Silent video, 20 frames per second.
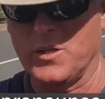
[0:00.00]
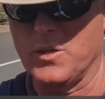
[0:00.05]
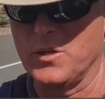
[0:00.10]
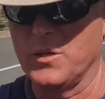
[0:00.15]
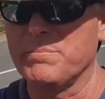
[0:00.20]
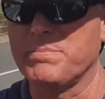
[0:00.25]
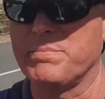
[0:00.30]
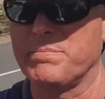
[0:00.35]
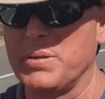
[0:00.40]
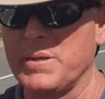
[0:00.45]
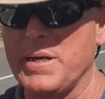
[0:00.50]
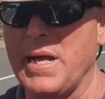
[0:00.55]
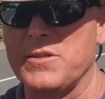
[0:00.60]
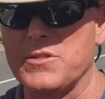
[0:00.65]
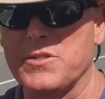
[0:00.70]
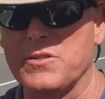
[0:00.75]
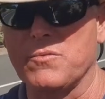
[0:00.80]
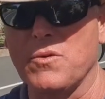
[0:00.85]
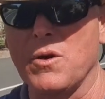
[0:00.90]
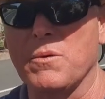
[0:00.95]
could
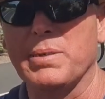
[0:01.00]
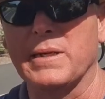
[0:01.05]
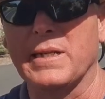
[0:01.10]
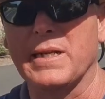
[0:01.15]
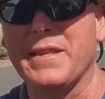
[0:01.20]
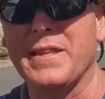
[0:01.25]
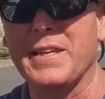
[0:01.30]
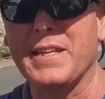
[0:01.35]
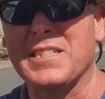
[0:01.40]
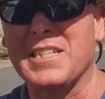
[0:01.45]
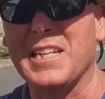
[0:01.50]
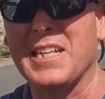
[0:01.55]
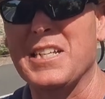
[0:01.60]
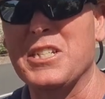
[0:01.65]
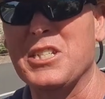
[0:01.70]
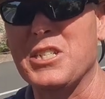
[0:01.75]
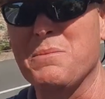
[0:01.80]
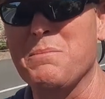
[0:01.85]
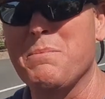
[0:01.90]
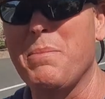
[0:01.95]
pronounce it wrong, but I think it's
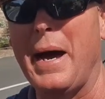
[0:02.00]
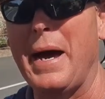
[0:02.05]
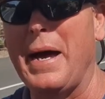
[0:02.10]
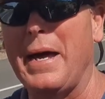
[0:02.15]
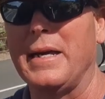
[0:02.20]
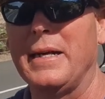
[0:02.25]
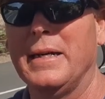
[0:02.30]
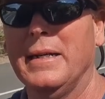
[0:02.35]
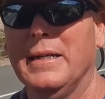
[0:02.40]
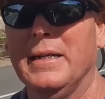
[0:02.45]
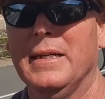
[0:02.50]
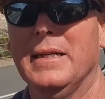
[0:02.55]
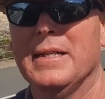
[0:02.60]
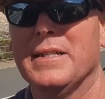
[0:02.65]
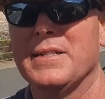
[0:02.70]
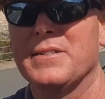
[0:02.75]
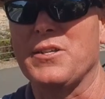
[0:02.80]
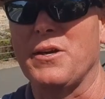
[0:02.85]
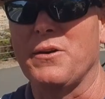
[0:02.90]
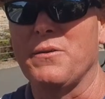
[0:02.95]
Glitchin Bay.
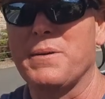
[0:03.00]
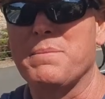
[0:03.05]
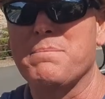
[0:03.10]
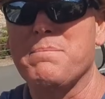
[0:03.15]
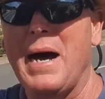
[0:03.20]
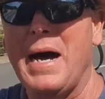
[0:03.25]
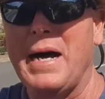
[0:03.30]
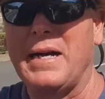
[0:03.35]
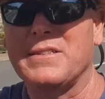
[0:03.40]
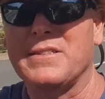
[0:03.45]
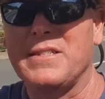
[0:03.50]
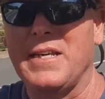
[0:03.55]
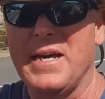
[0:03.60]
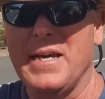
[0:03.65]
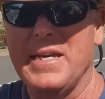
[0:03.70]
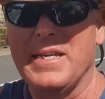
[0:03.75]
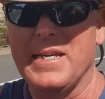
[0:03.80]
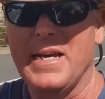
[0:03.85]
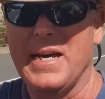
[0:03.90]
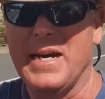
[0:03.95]
So it marked
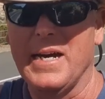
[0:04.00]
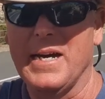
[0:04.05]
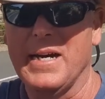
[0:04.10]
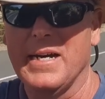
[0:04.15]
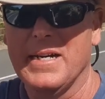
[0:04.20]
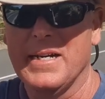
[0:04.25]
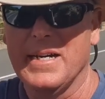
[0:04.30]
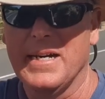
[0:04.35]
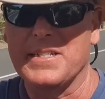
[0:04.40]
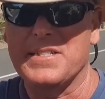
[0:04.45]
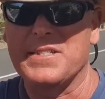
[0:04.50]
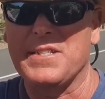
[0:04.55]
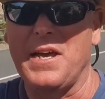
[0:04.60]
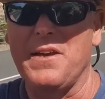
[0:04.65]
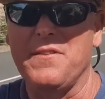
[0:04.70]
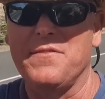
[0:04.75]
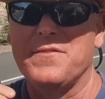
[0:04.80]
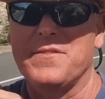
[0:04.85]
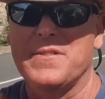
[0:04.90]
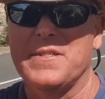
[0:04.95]
a
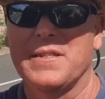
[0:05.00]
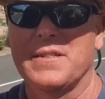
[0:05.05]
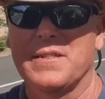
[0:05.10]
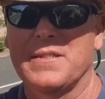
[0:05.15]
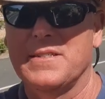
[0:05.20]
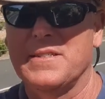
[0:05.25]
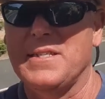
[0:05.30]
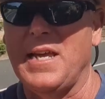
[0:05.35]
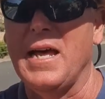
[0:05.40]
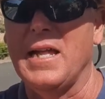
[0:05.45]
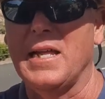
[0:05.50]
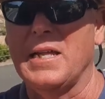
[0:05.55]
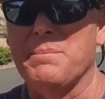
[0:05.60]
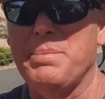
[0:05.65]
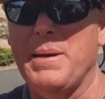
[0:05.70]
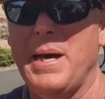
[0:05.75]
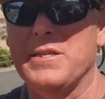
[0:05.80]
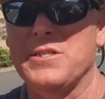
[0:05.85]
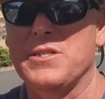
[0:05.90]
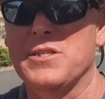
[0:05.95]
safe sailing
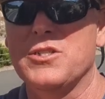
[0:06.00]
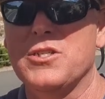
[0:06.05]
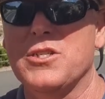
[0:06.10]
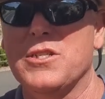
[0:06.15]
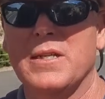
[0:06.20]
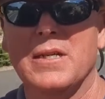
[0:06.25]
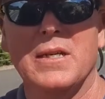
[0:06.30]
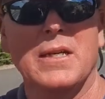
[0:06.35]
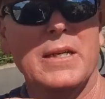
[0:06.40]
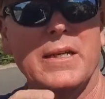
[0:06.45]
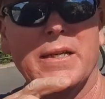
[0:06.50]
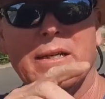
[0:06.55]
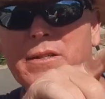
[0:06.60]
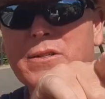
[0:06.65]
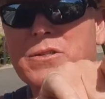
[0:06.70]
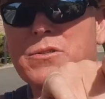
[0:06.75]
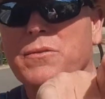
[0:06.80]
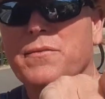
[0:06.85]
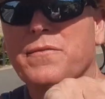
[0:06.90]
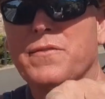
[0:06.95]
passage
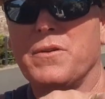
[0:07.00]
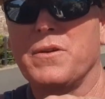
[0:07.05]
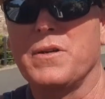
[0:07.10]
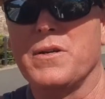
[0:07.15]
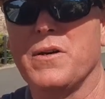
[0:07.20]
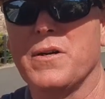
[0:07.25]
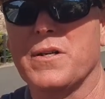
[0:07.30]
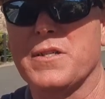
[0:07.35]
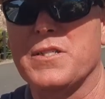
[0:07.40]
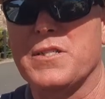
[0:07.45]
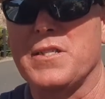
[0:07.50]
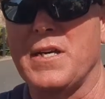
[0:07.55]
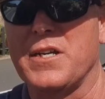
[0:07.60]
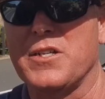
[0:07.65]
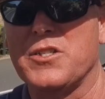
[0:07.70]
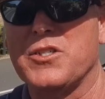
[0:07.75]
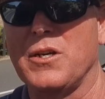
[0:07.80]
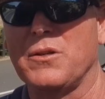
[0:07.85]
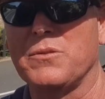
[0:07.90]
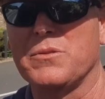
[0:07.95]
into a very nice
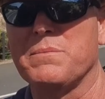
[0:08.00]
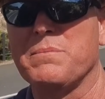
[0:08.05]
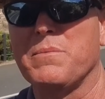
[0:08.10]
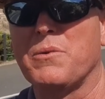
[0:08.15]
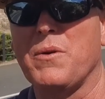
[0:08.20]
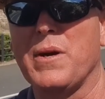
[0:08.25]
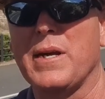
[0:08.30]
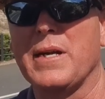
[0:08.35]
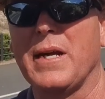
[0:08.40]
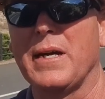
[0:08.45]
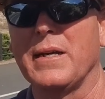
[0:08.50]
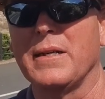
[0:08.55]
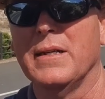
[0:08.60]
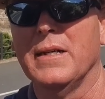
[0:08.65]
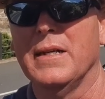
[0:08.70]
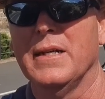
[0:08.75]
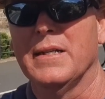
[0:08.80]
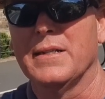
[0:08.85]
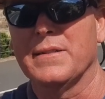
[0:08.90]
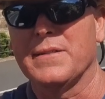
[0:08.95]
sheltered marina
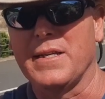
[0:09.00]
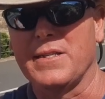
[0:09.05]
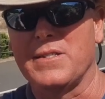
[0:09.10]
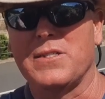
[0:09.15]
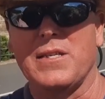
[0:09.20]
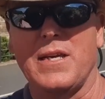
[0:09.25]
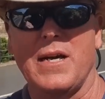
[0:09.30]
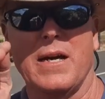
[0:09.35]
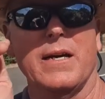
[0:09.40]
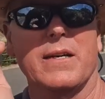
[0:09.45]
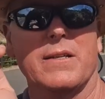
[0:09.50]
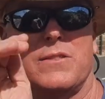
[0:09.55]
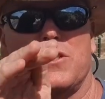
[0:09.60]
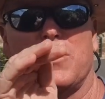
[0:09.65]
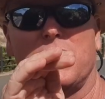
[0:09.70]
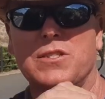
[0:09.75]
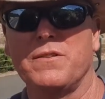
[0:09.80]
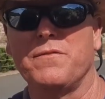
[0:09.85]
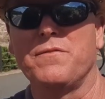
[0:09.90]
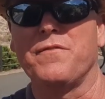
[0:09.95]
that's
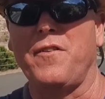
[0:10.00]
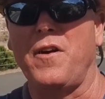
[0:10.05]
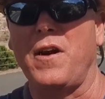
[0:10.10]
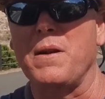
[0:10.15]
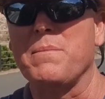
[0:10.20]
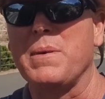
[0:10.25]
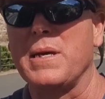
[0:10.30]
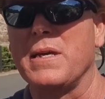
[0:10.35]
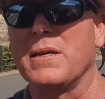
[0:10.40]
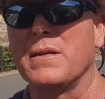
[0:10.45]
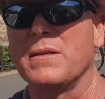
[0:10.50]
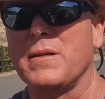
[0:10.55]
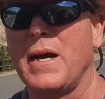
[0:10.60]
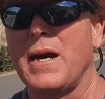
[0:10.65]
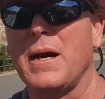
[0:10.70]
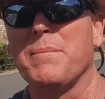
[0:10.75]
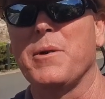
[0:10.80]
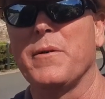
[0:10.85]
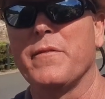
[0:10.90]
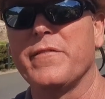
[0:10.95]
just in front of me,
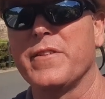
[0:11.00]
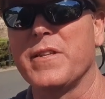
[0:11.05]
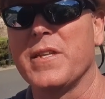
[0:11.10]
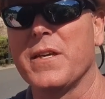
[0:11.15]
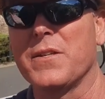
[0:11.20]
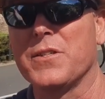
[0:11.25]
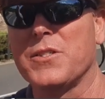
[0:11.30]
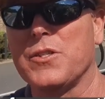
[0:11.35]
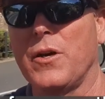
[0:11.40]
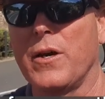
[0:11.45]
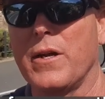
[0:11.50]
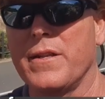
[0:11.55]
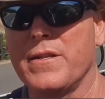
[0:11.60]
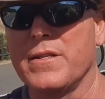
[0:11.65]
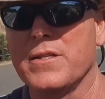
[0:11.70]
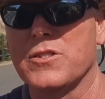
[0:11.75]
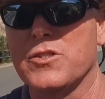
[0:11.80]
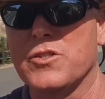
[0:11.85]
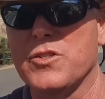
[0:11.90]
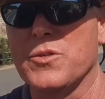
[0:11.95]
over the other side of
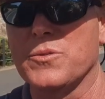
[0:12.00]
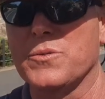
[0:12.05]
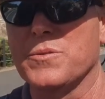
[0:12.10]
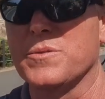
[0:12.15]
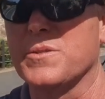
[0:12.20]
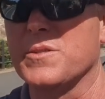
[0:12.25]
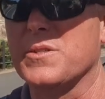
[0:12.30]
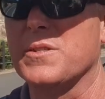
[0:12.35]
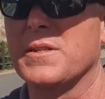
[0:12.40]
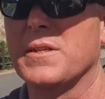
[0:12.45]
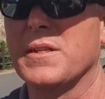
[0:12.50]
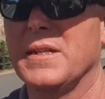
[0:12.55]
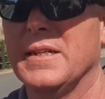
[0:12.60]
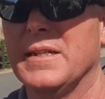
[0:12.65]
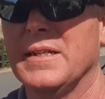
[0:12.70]
these dunes.